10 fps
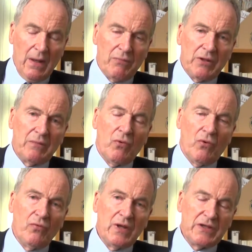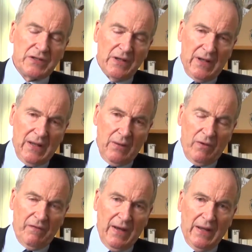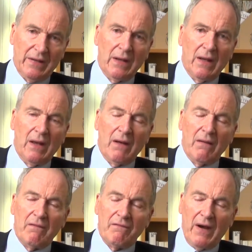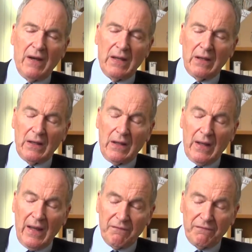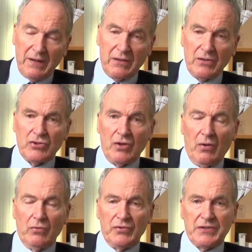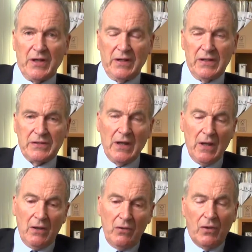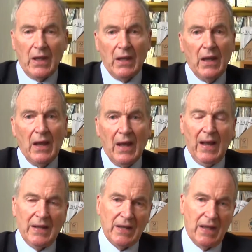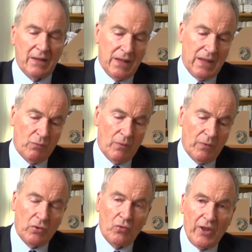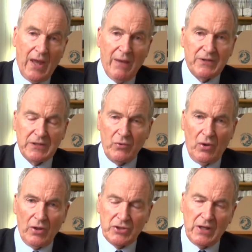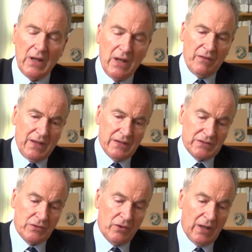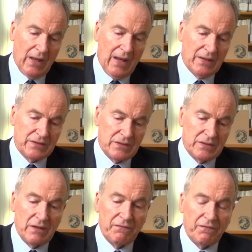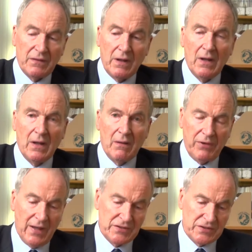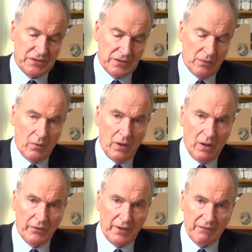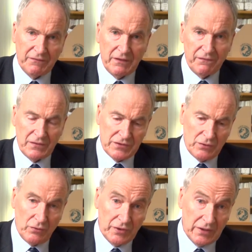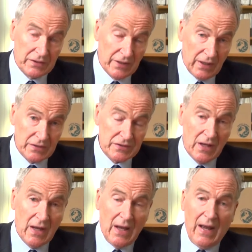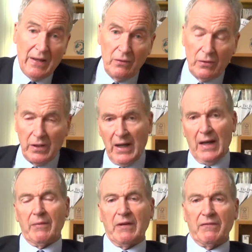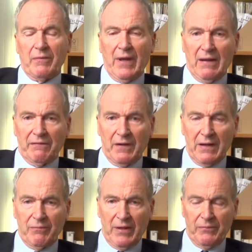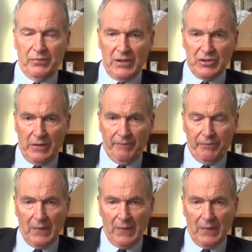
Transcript: But more recently, we've had very carefully controlled studies looking at what we call the epidemiology, that is, looking at different places in the world that have different salt intakes and look at how many of them have high blood pressure.